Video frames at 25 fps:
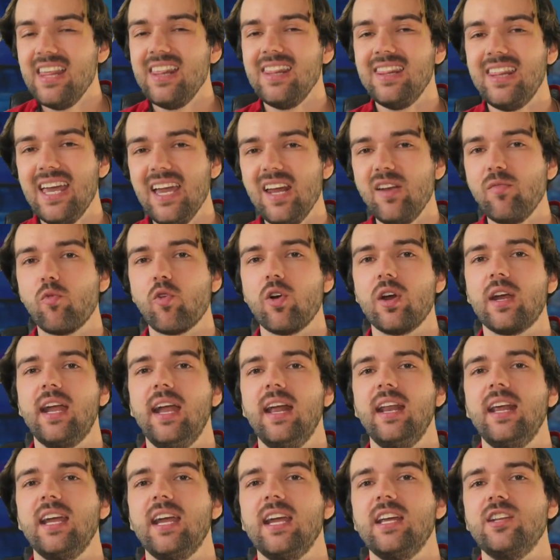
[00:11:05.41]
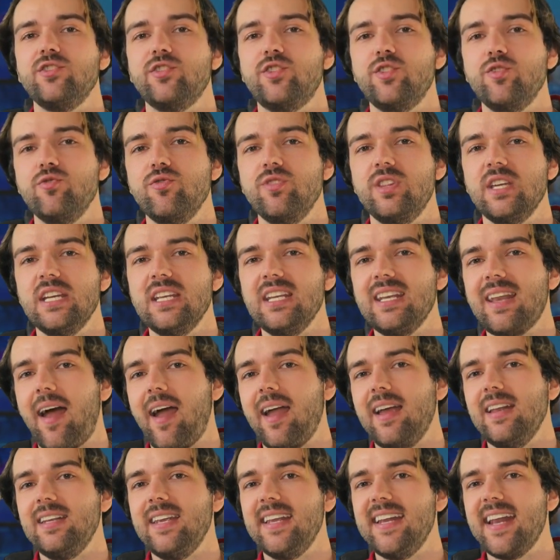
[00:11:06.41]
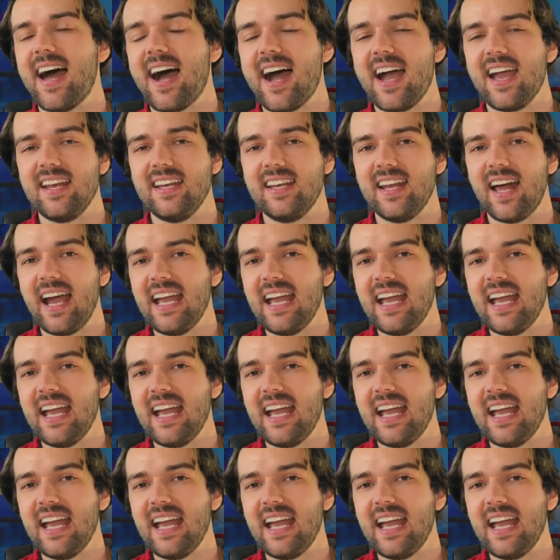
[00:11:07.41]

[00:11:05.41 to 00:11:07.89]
then we're getting into the 99,